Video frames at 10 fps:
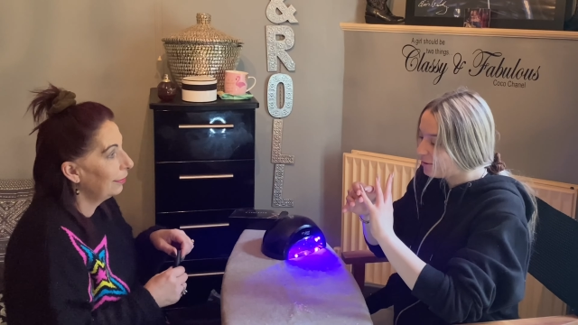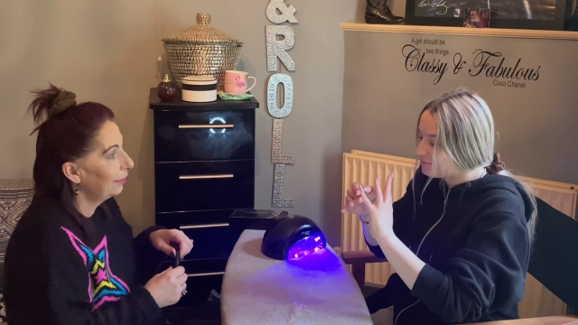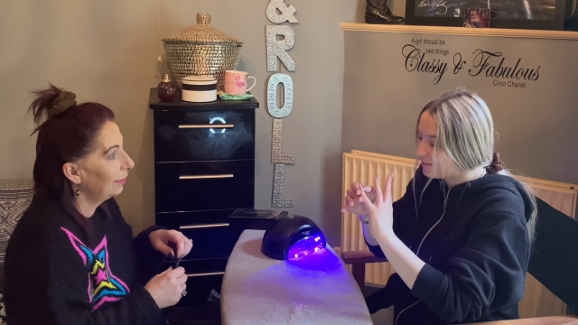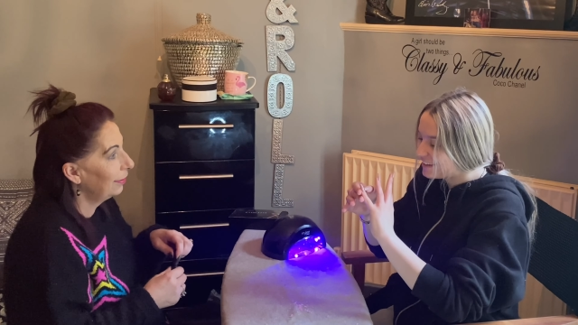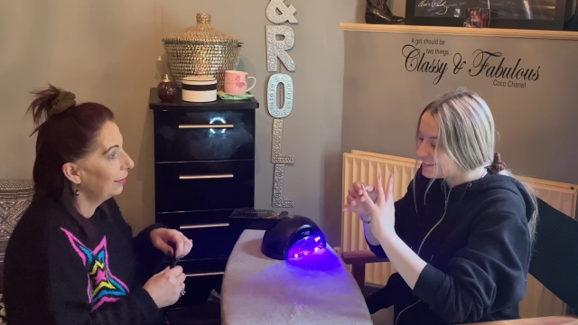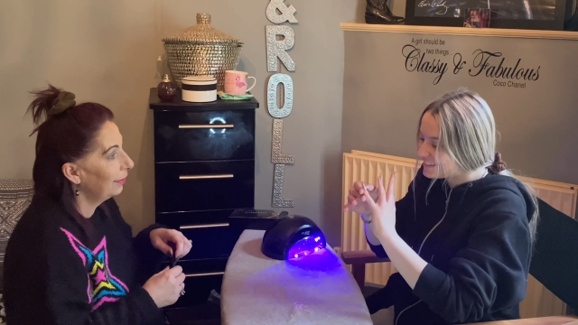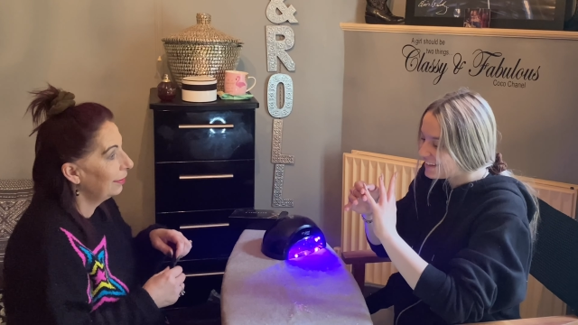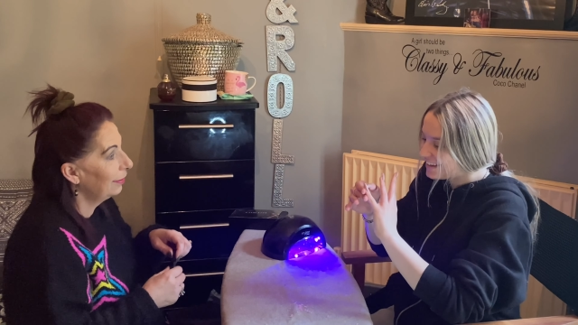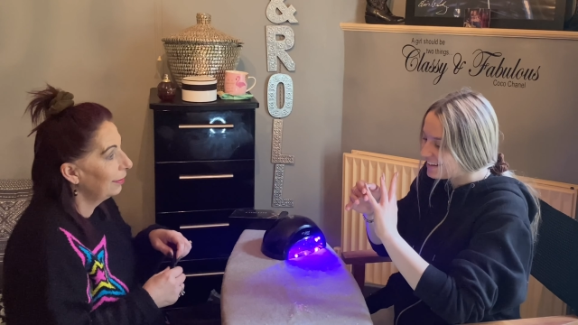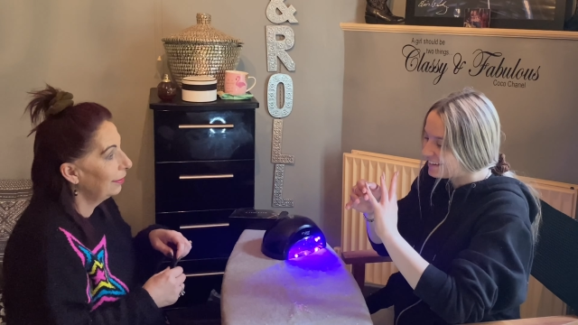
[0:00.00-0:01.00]
Speaker 1: my
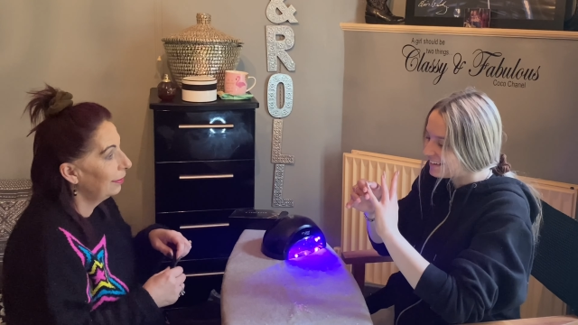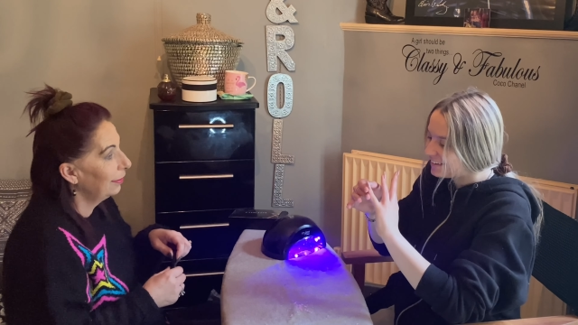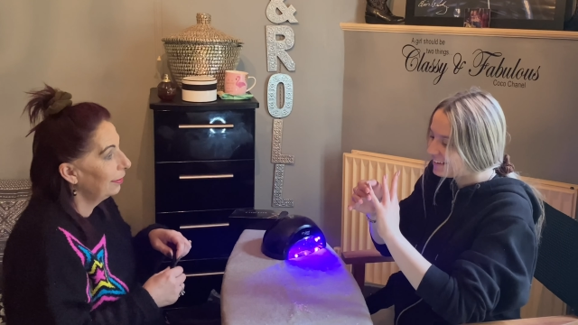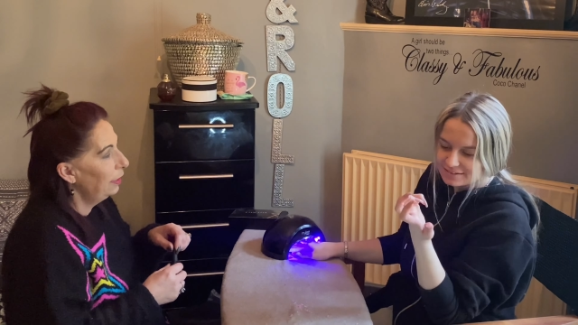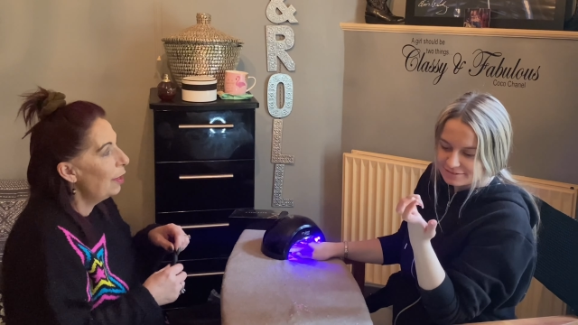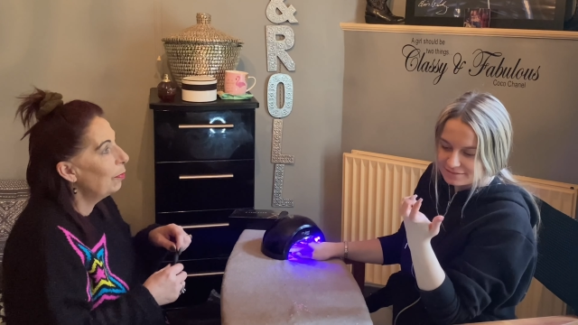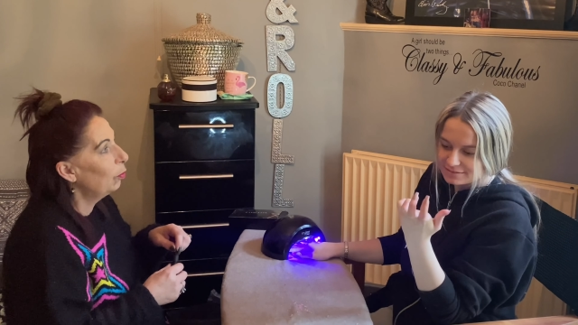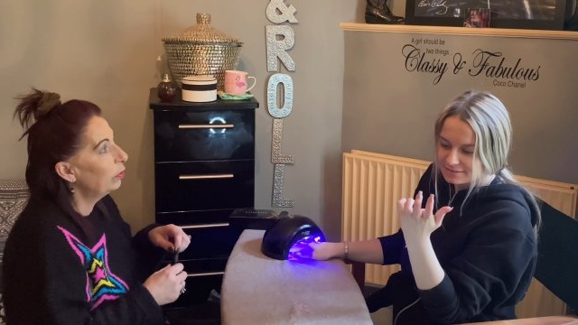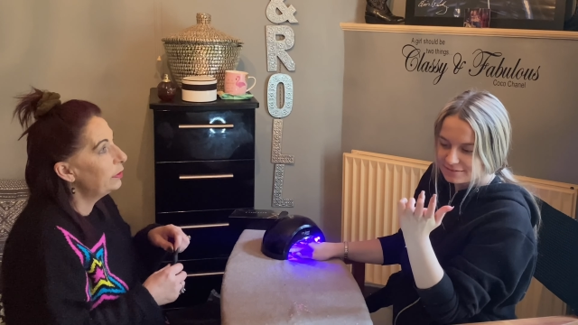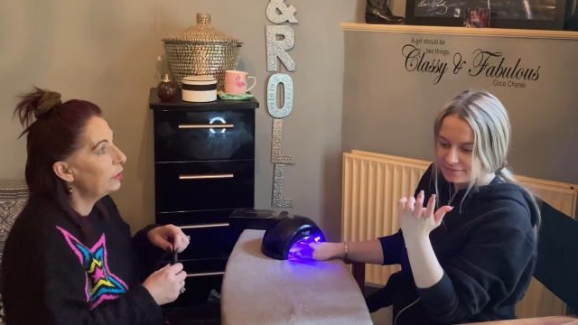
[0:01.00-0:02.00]
skin! Yeah, but
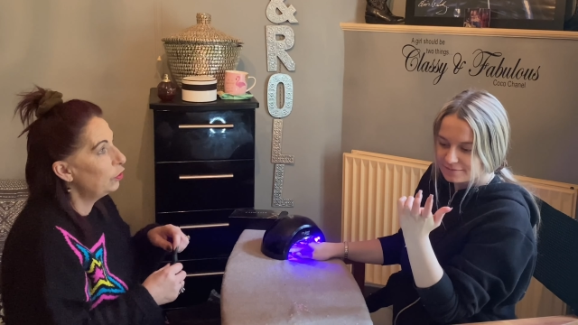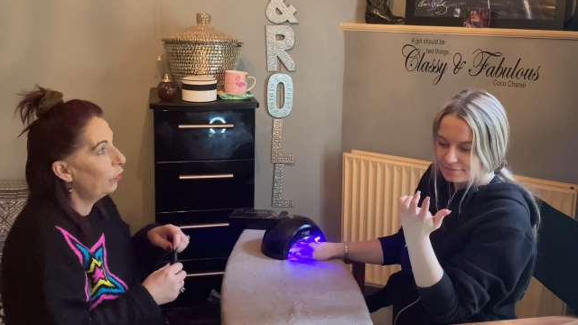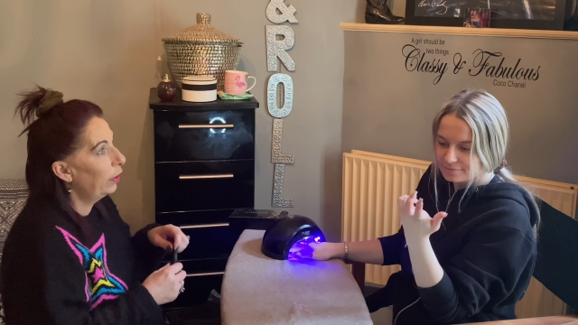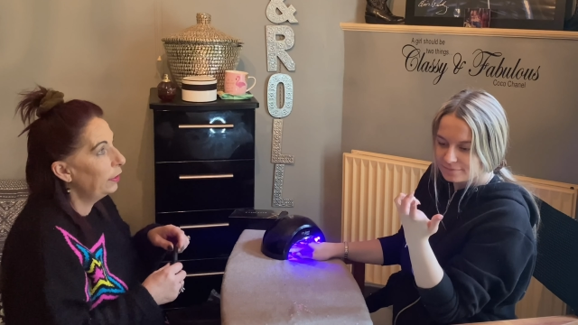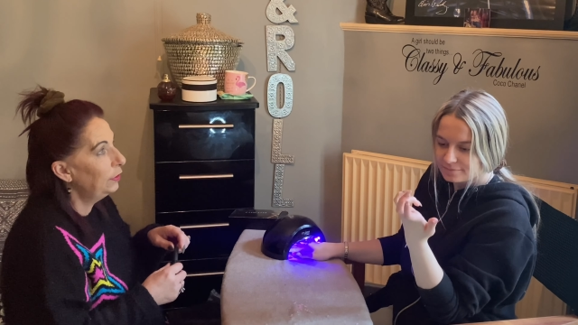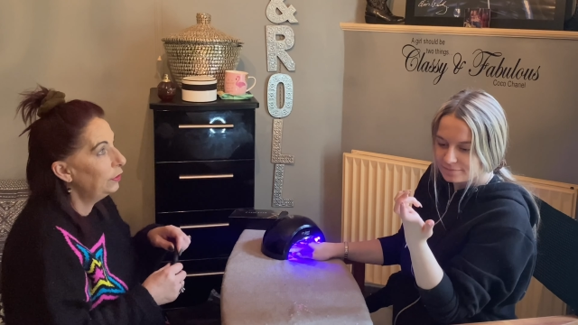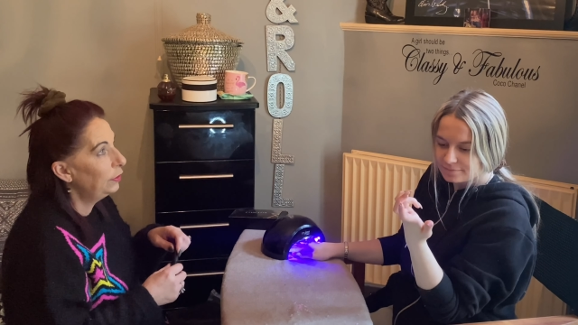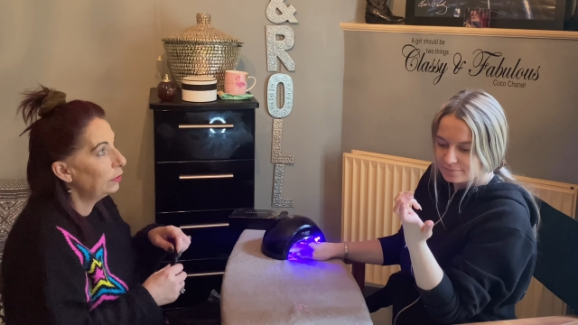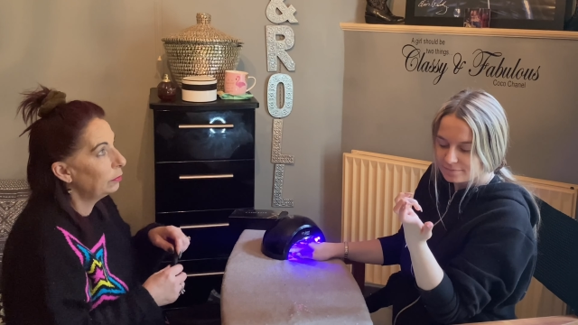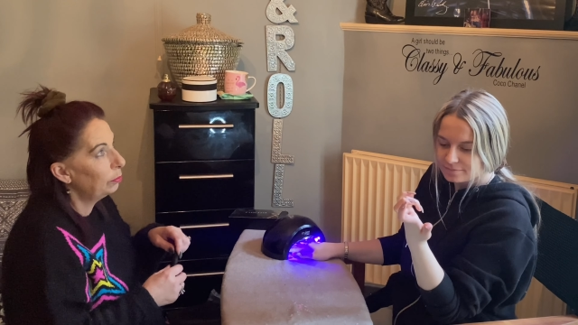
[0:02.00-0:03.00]
once it dries, you
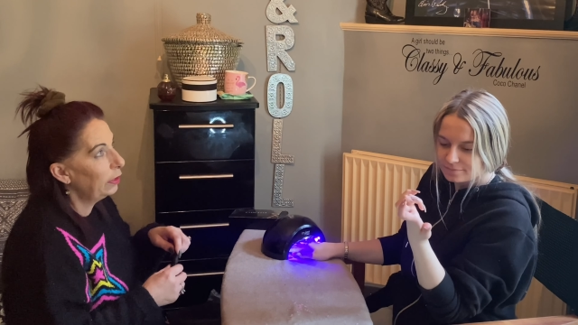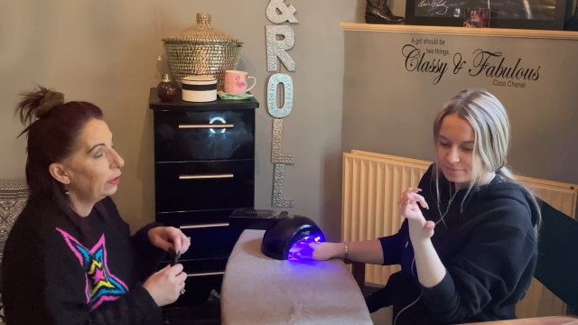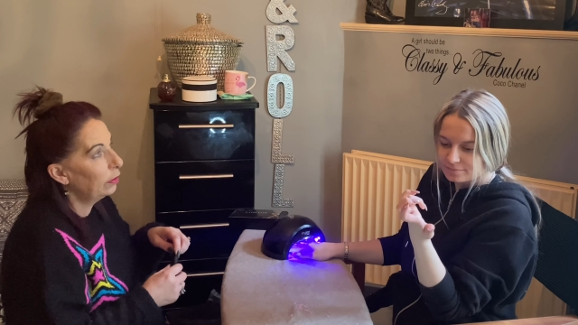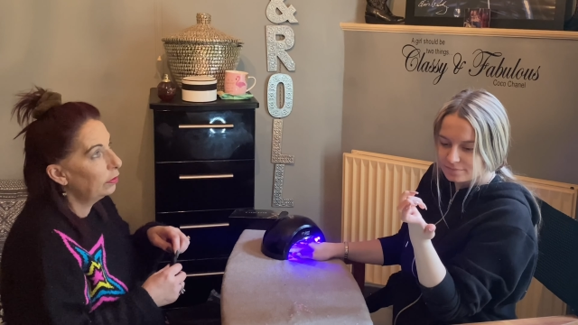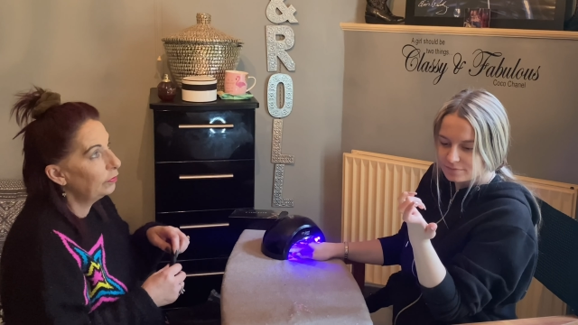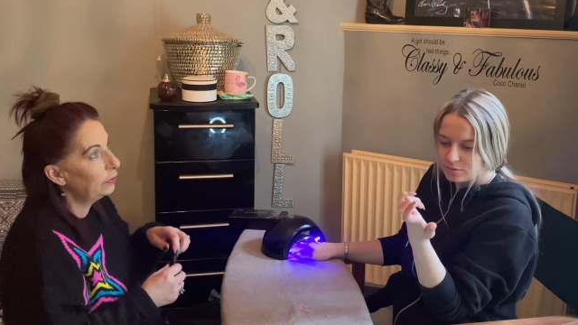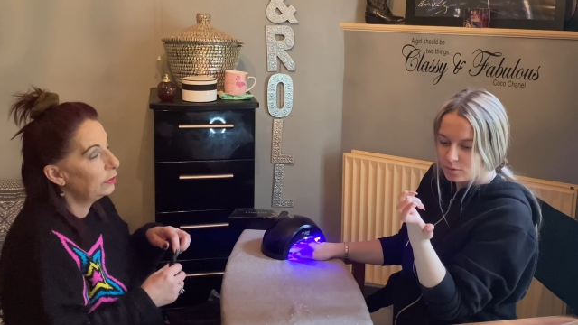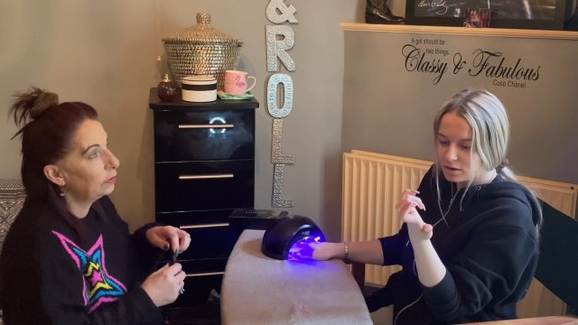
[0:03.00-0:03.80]
just pick it off and Well,